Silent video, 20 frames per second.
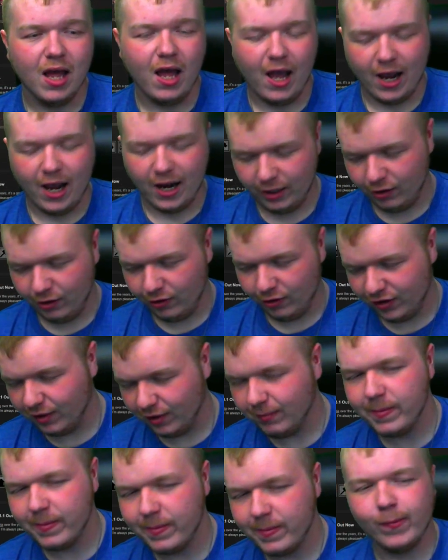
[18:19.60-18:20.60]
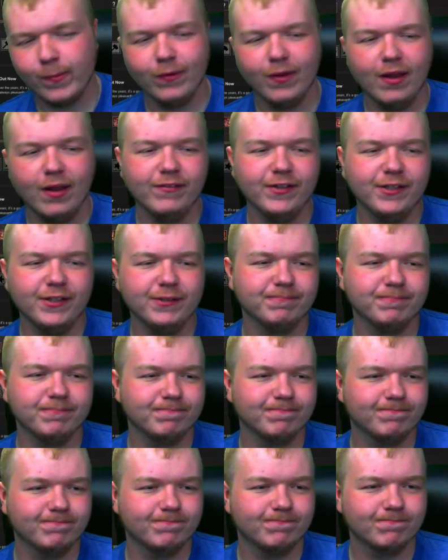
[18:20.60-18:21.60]
I know so many people love it.
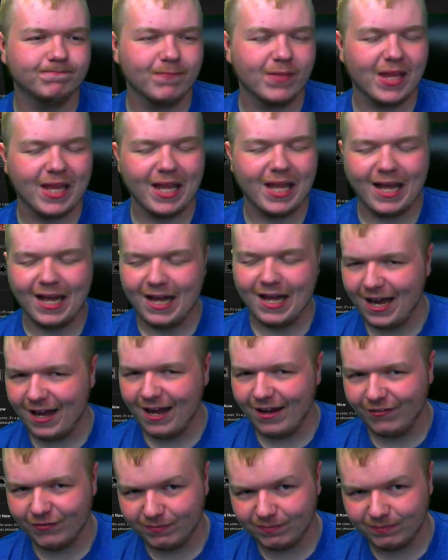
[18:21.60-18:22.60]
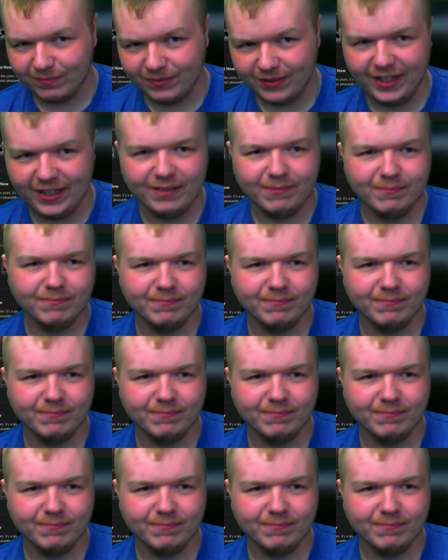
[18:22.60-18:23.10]
I've played it.